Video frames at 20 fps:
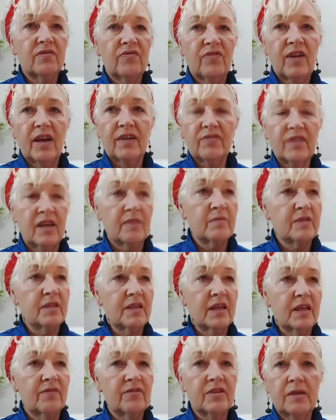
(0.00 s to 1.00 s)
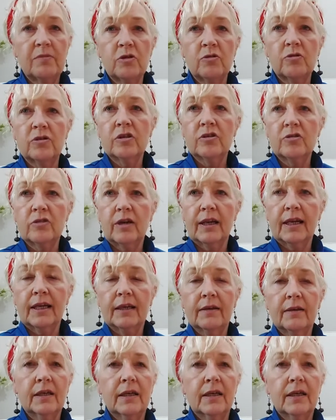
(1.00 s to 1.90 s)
5 times a day, every time you go to the toilet.